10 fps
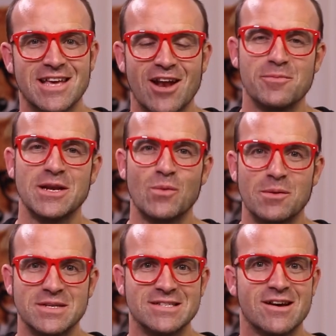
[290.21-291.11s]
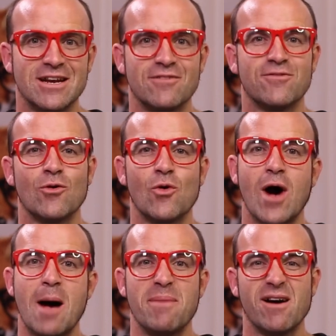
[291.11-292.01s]
and I've been a web designer
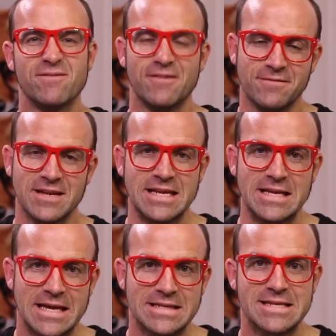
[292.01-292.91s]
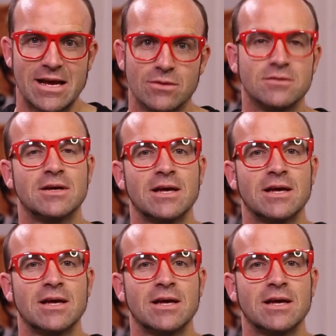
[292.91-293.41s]
for about 15 years now.